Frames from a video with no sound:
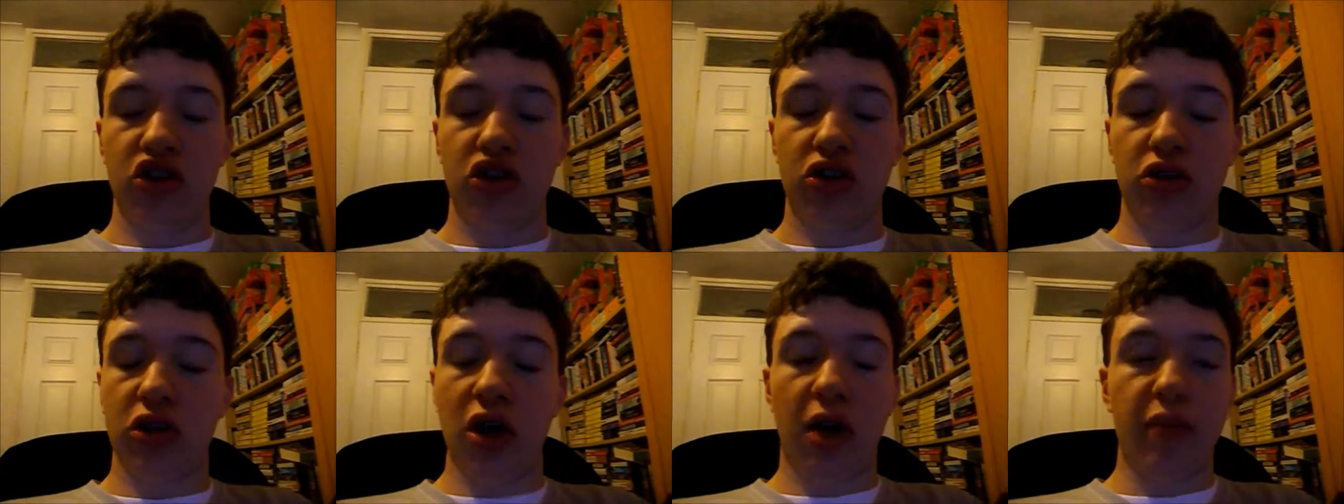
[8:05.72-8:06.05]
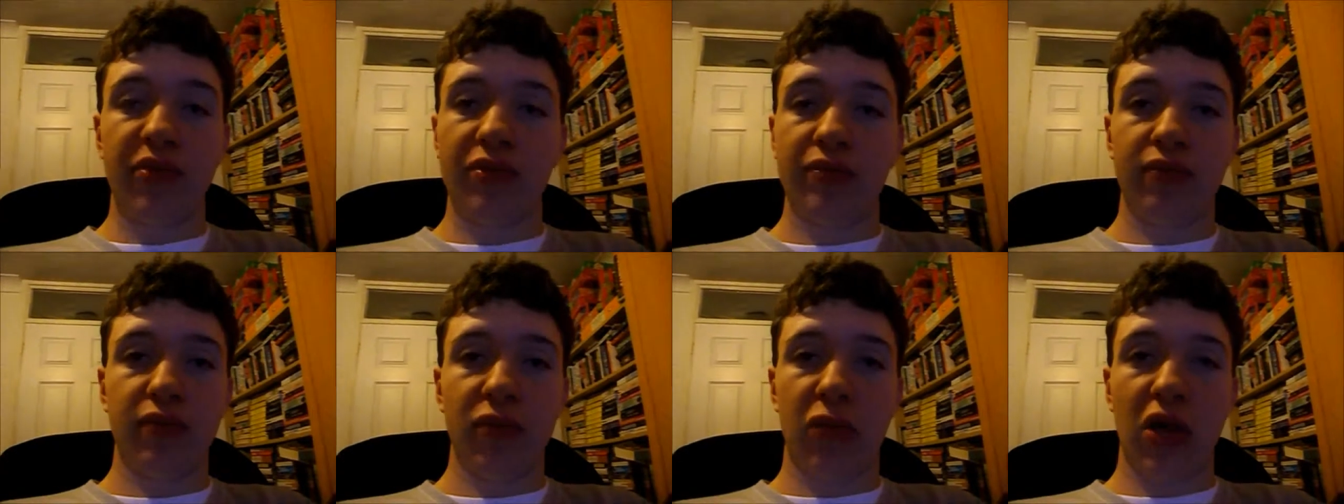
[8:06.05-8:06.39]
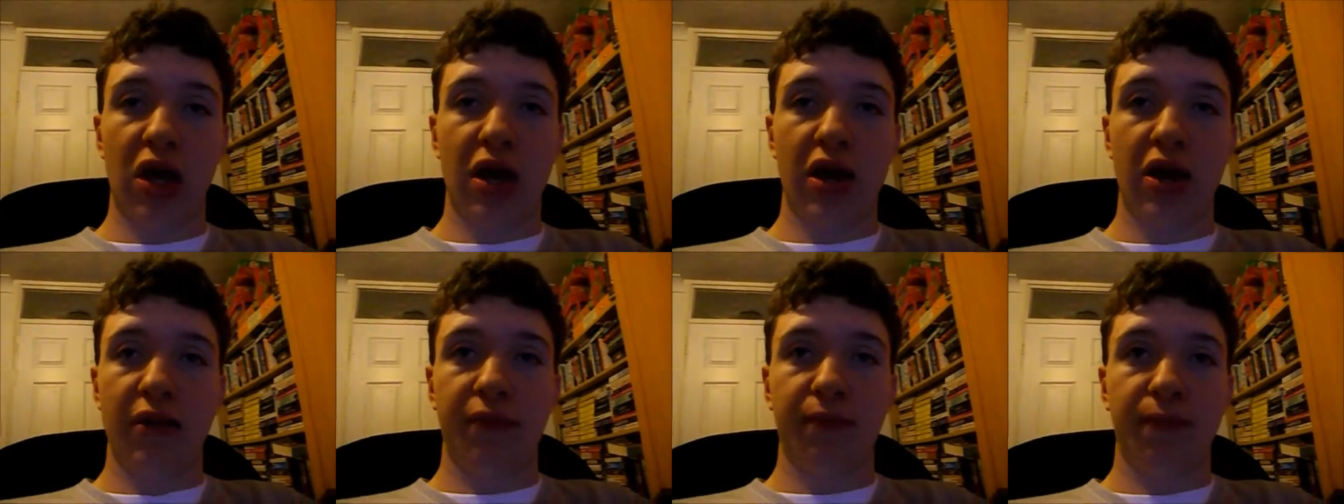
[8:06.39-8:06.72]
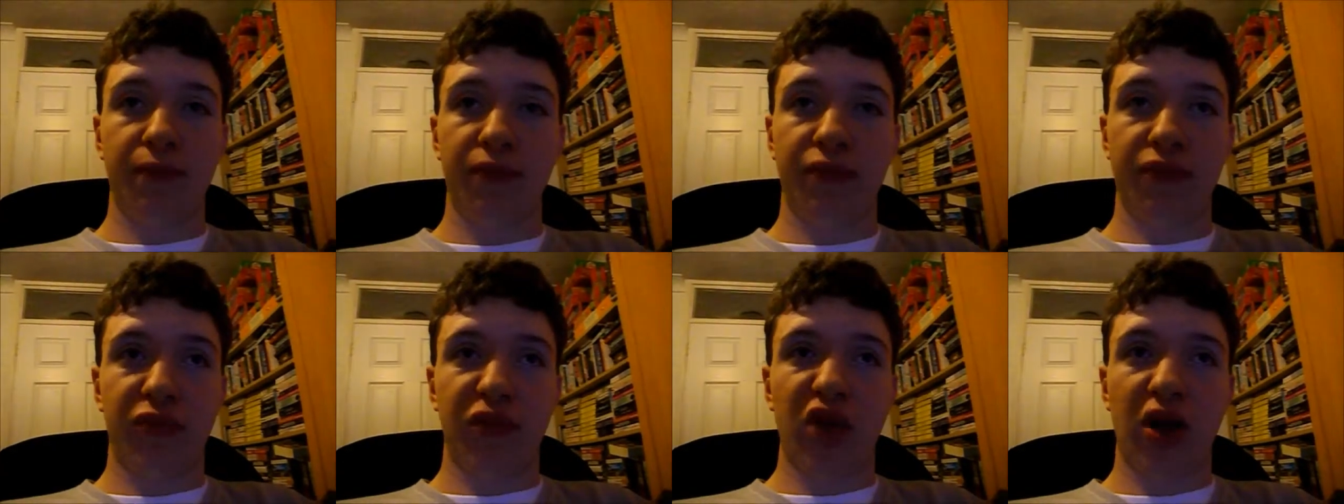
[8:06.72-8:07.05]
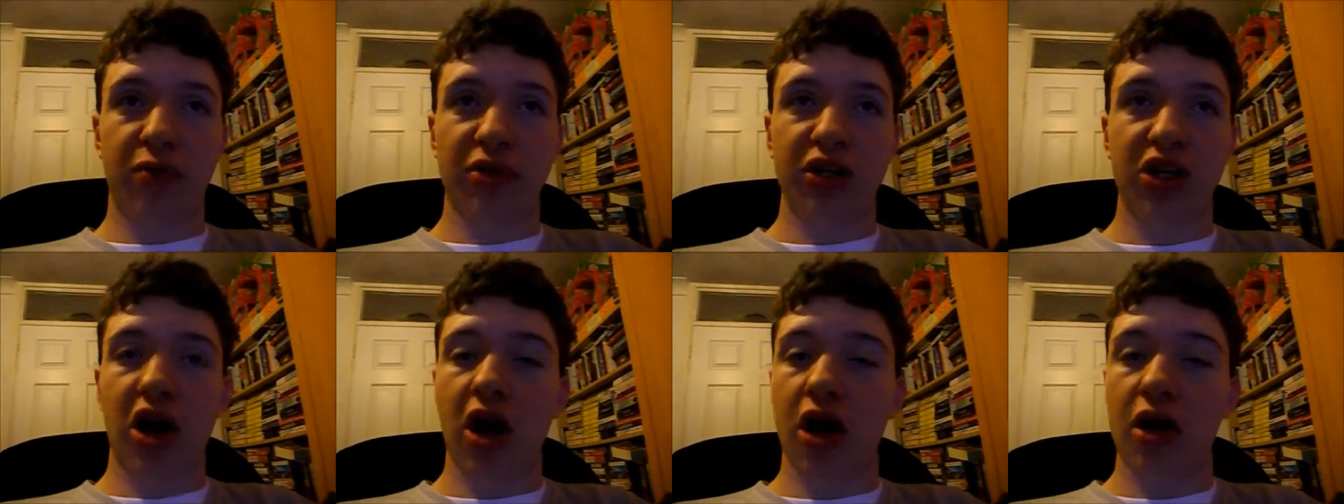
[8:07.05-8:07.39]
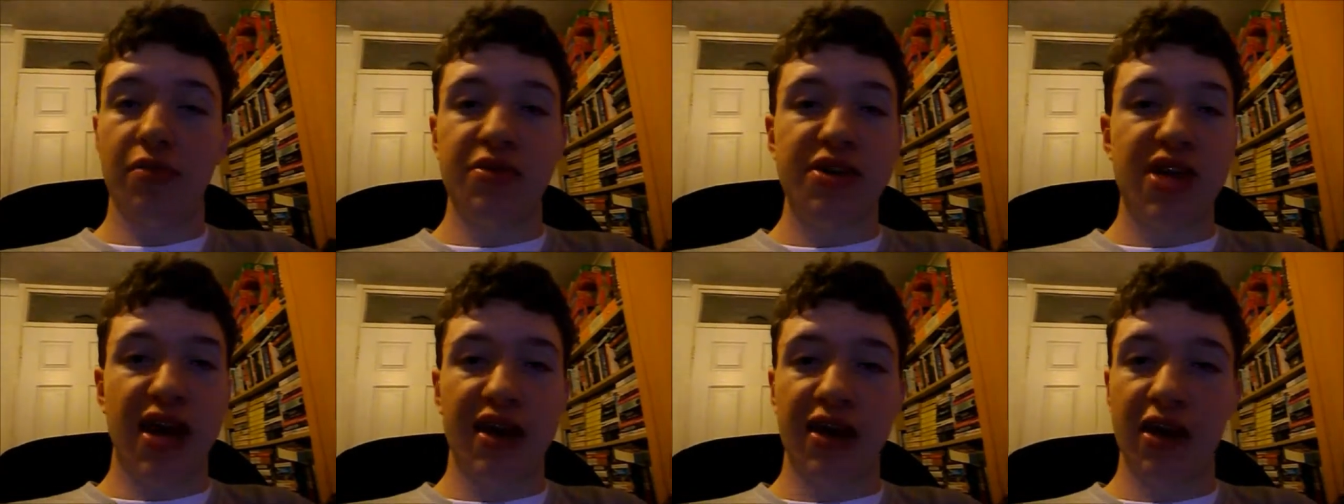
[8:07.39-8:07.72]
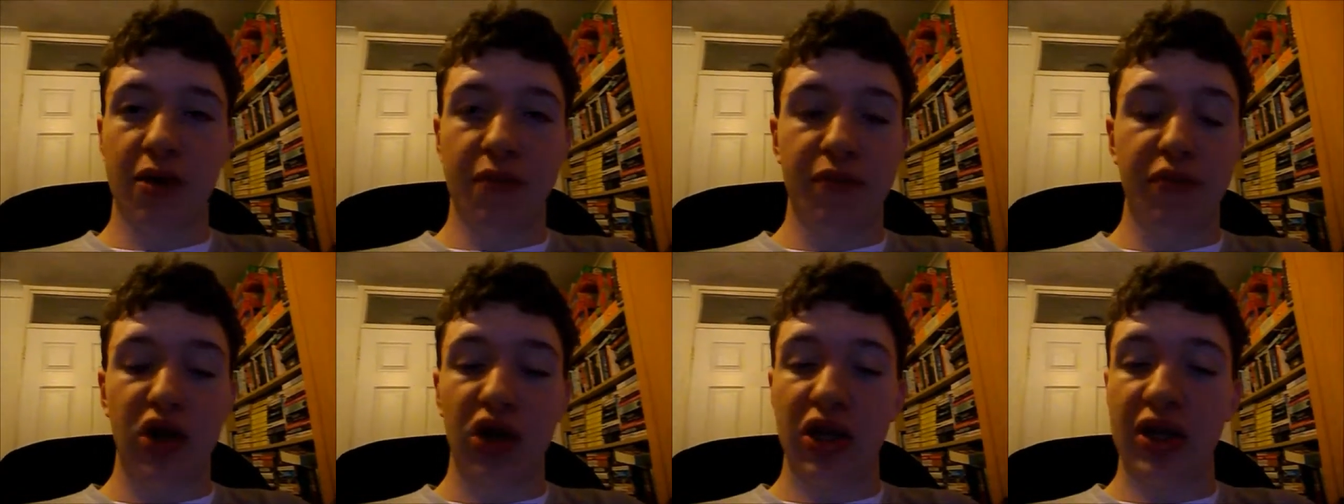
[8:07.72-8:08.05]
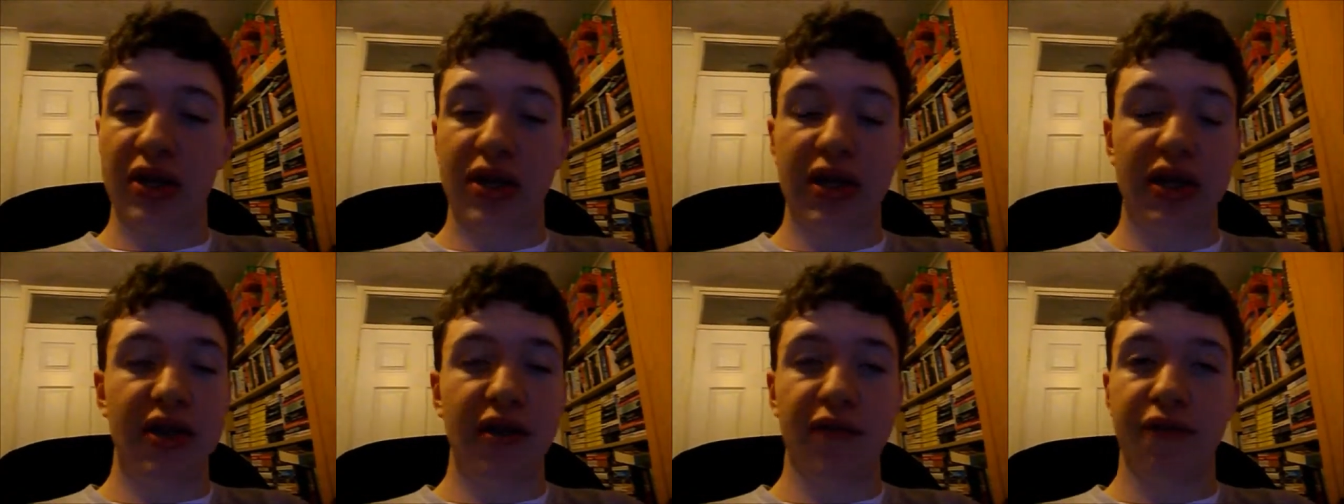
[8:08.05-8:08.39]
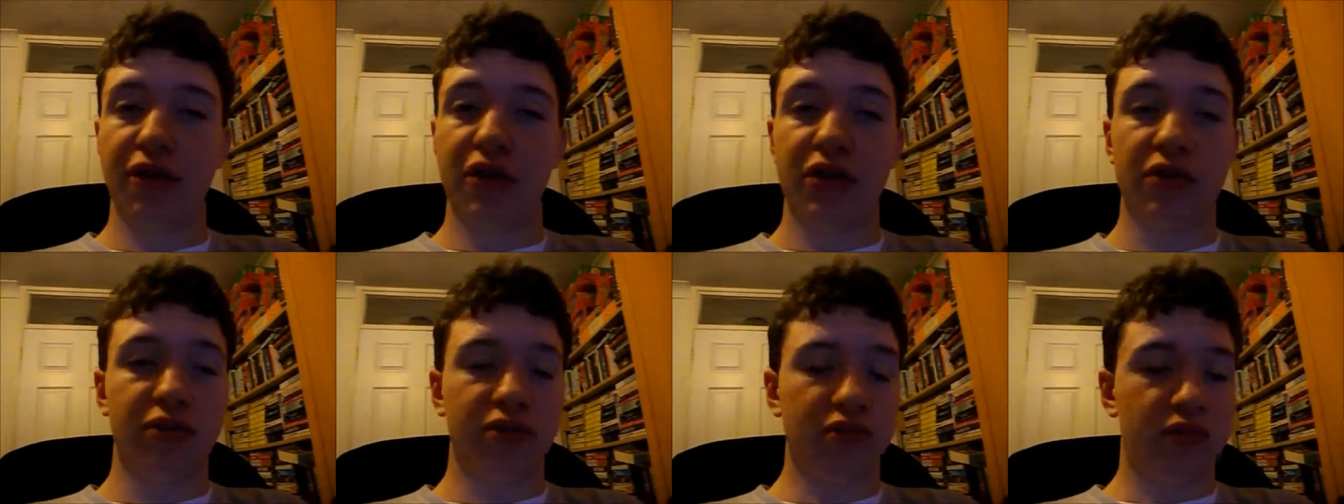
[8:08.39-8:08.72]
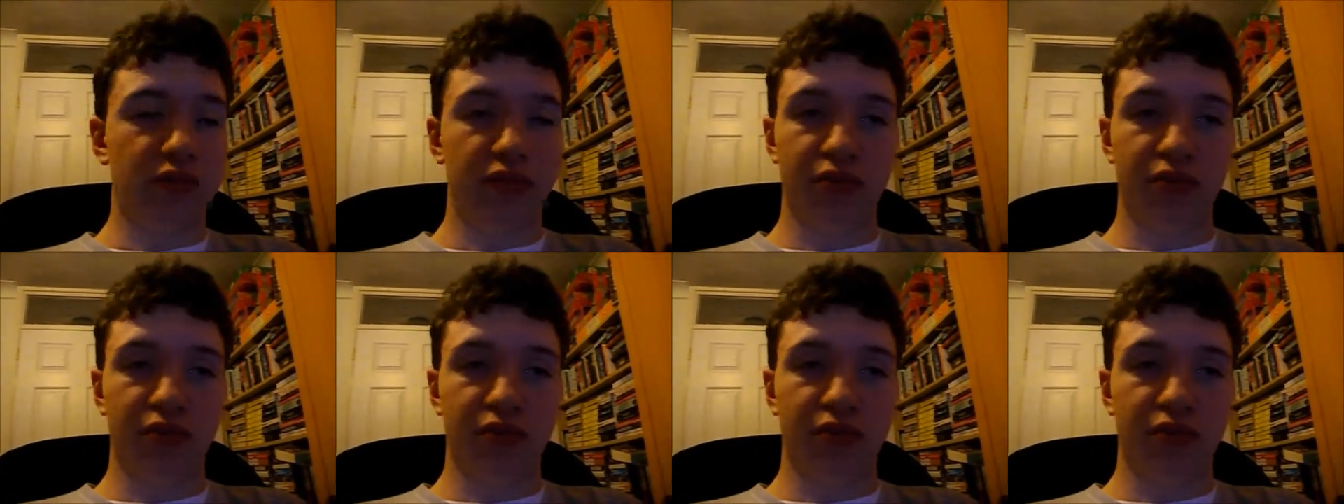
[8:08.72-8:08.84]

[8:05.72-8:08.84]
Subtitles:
Thomas Hobbes had a completely different